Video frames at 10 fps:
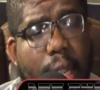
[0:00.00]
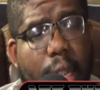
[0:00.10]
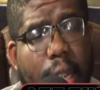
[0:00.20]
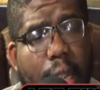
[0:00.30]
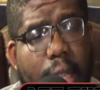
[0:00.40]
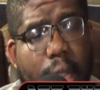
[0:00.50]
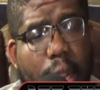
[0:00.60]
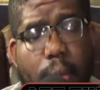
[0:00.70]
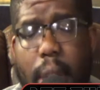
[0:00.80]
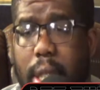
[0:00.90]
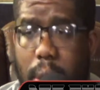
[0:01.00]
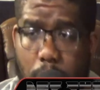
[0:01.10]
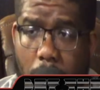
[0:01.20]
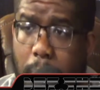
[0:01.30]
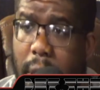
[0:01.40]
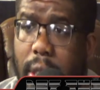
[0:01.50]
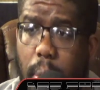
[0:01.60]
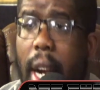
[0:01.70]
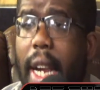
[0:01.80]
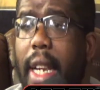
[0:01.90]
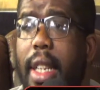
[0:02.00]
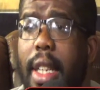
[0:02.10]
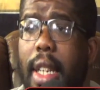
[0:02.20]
it's always the woman is right,